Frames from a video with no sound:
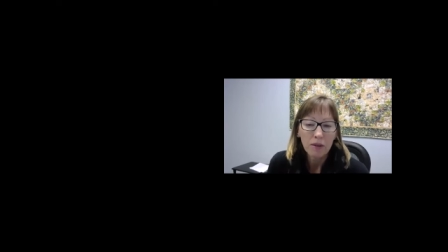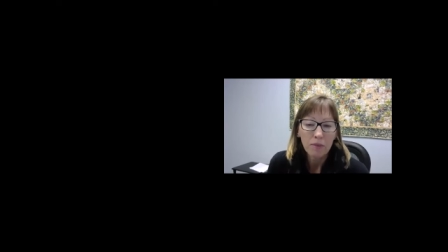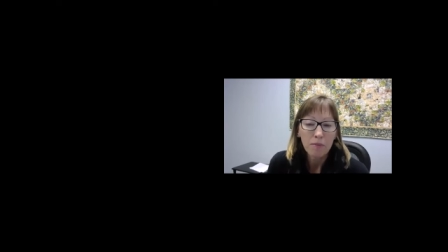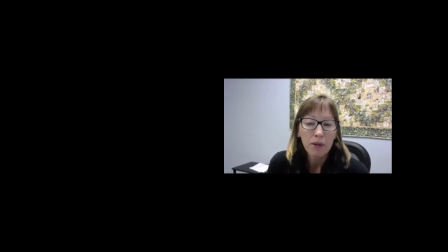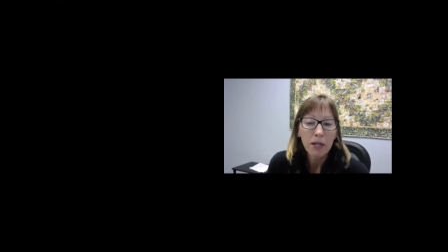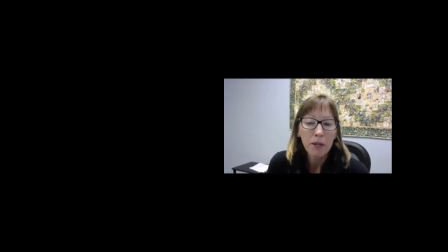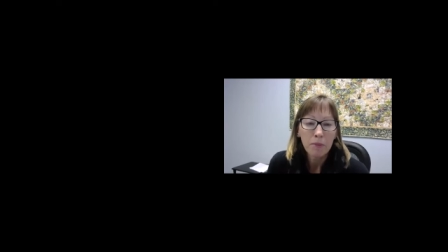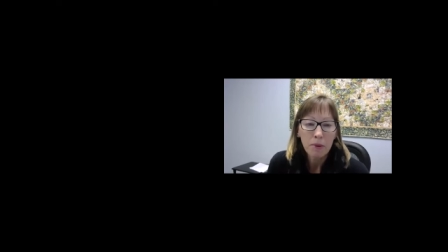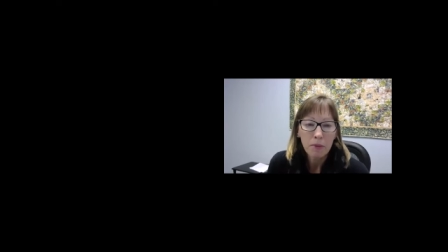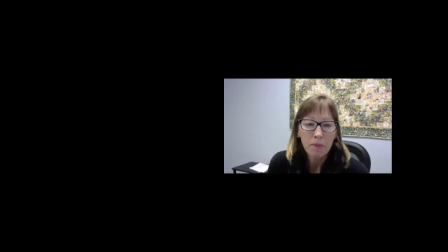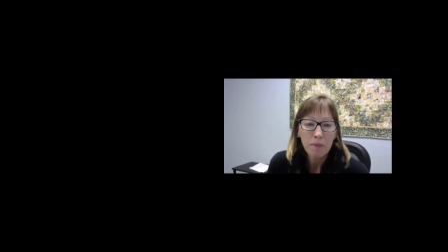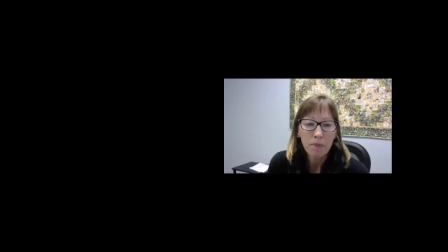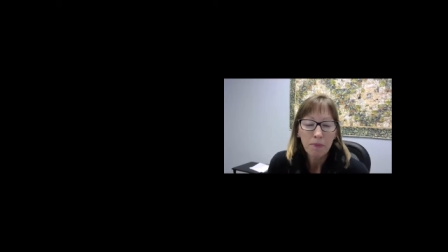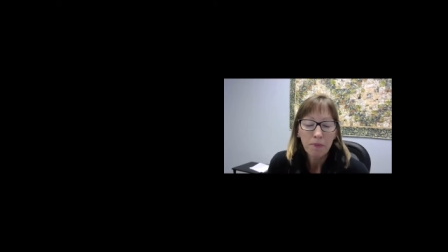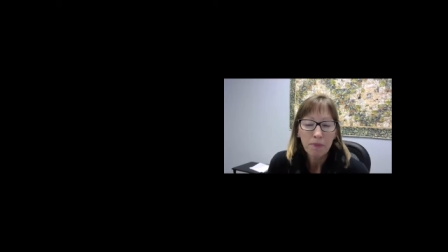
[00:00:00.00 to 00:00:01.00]

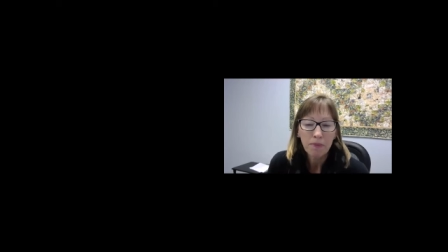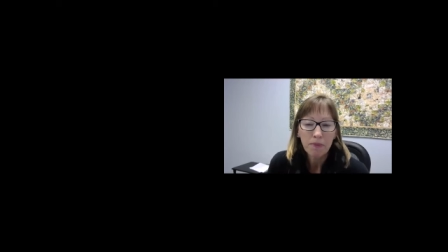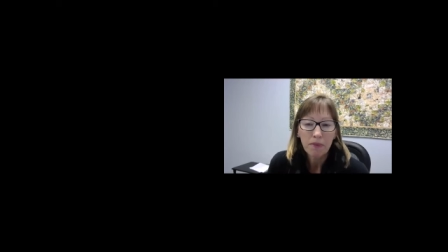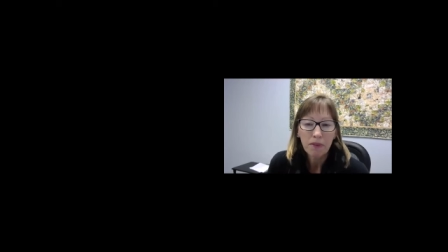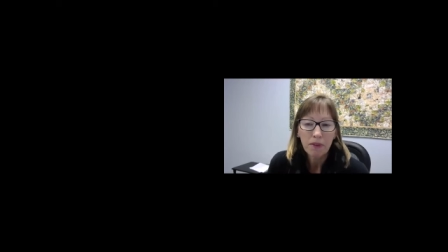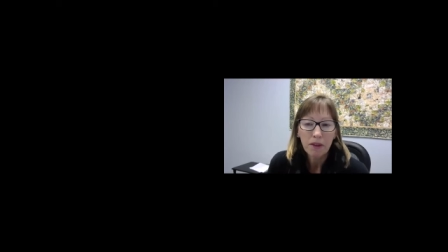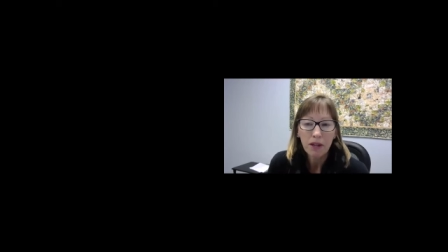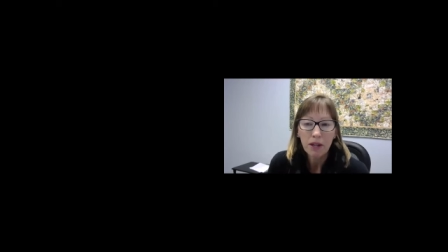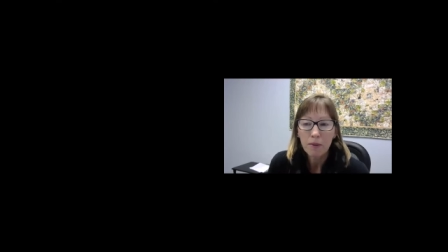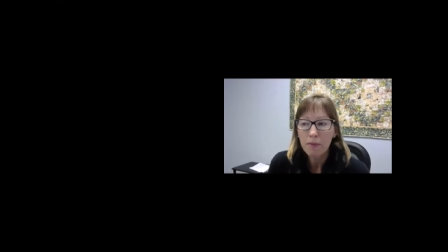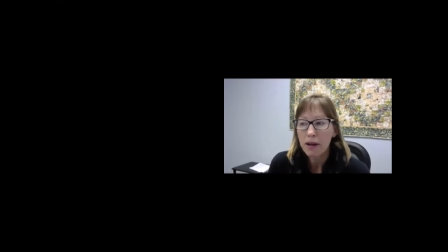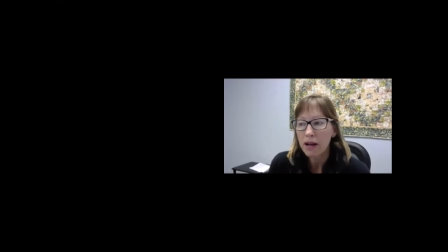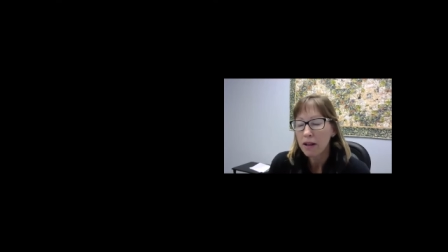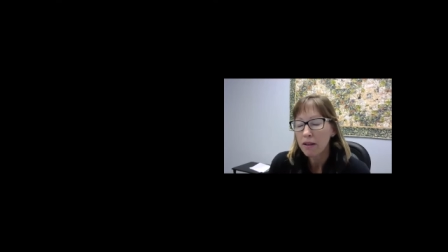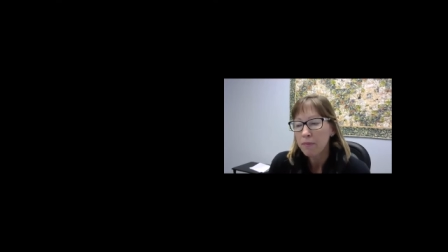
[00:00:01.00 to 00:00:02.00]
Minimum
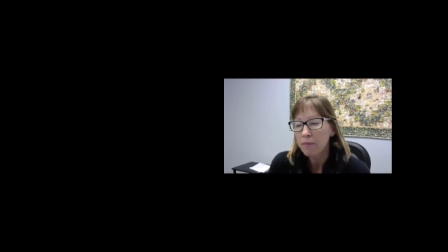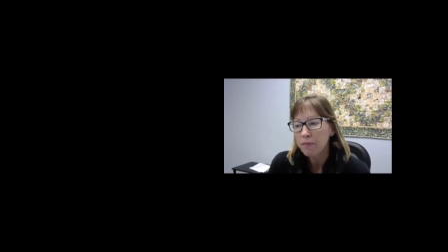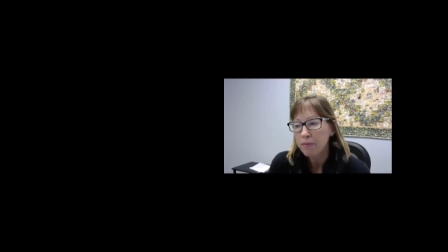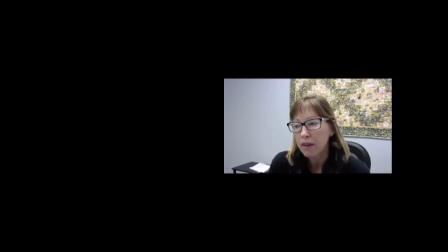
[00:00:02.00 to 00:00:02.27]
email